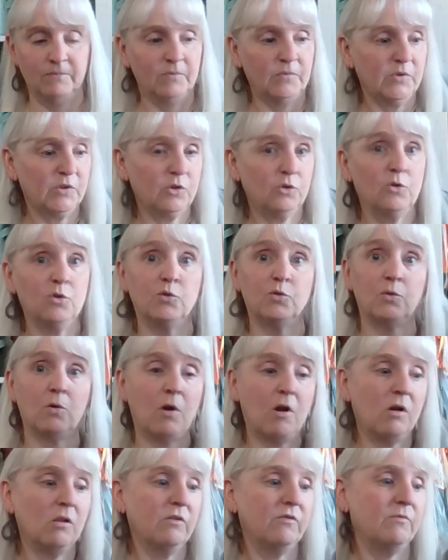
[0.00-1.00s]
So those were
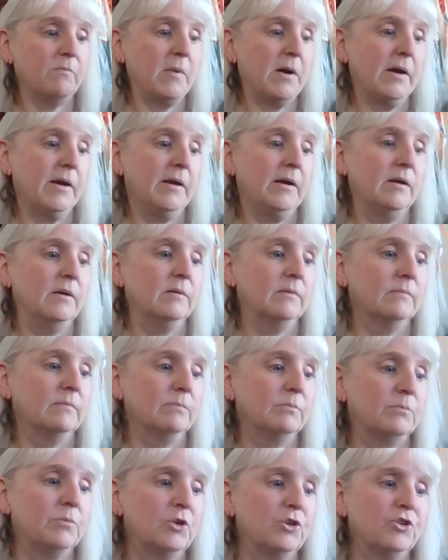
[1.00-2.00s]
all of my
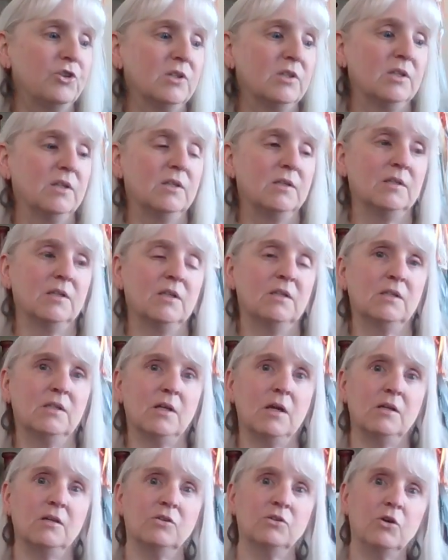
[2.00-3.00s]
purchases since
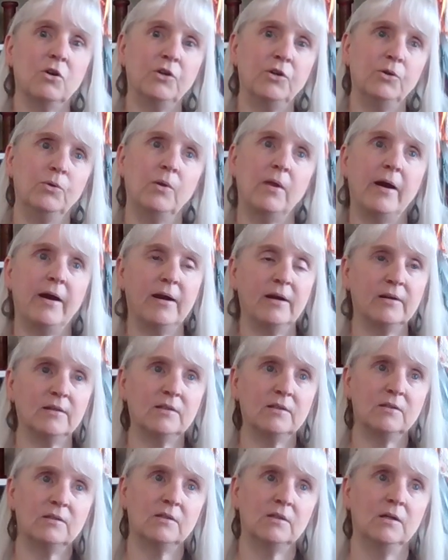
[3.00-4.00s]
I saw you
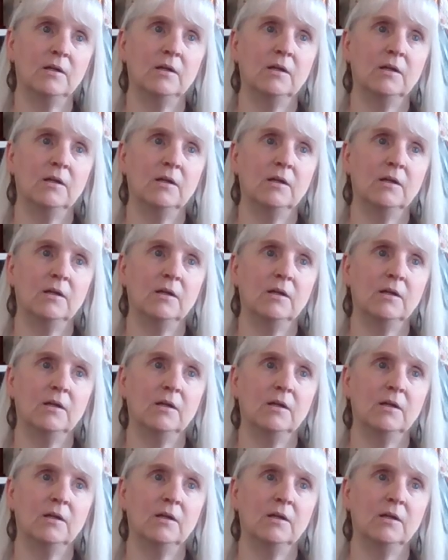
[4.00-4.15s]
last.